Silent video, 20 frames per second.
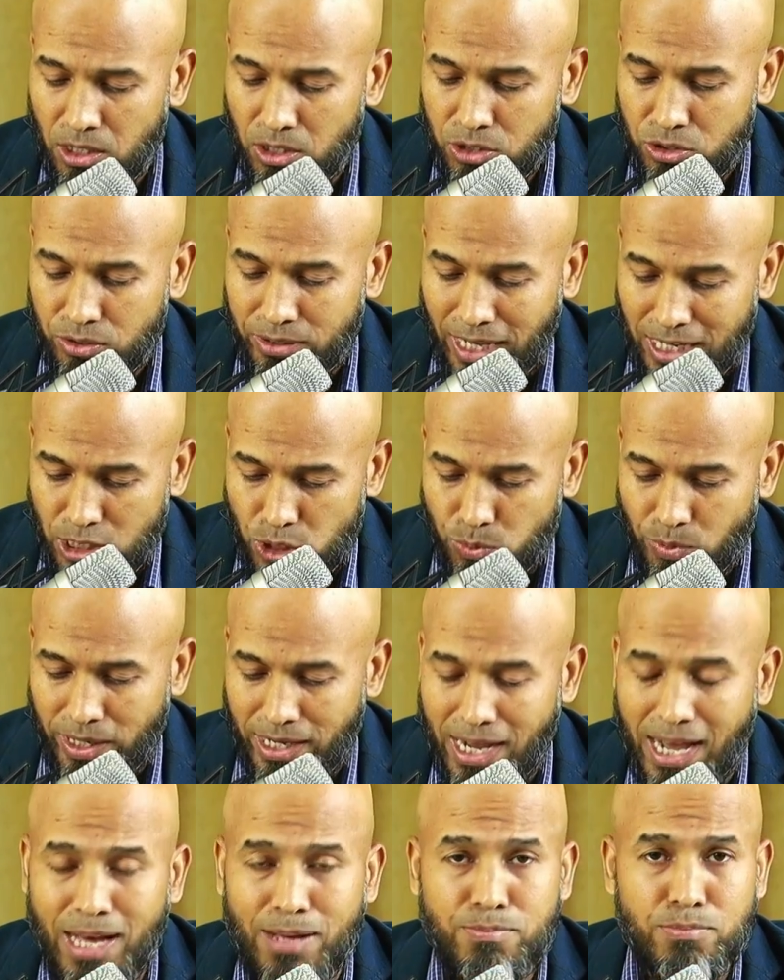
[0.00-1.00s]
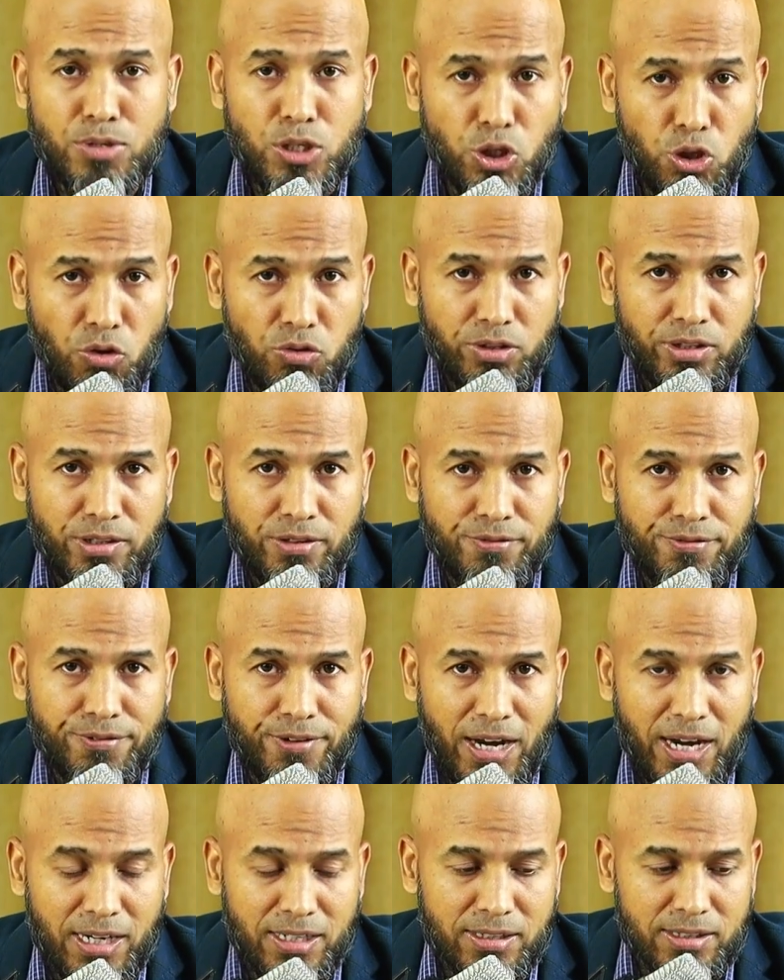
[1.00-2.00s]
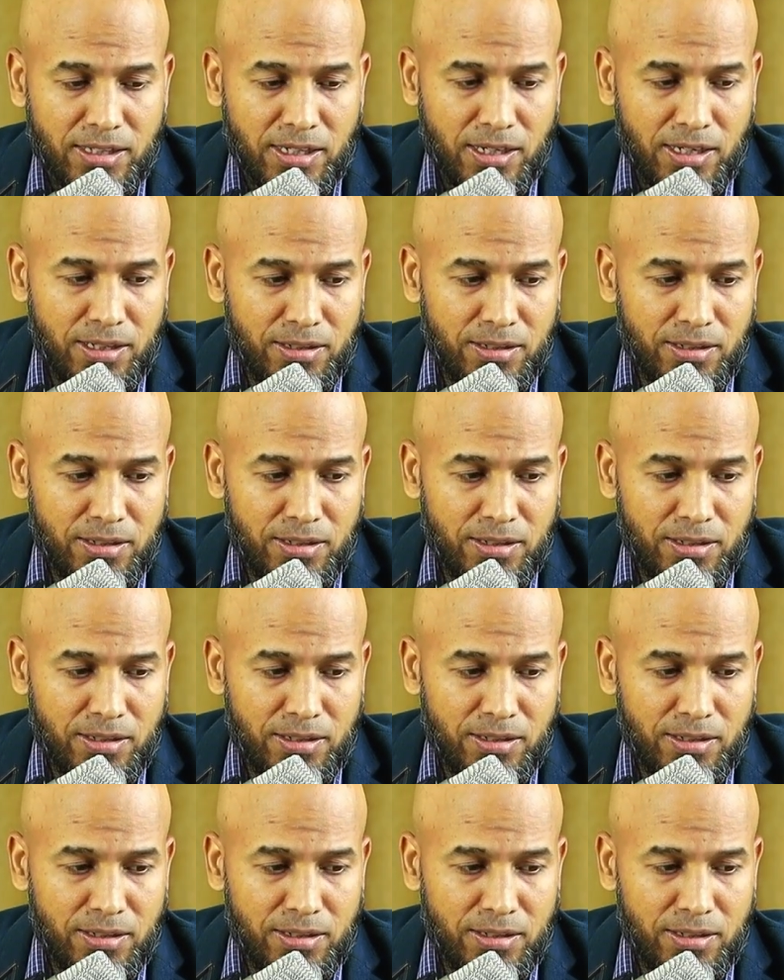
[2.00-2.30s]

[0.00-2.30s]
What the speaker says: So that's why I'm not in fact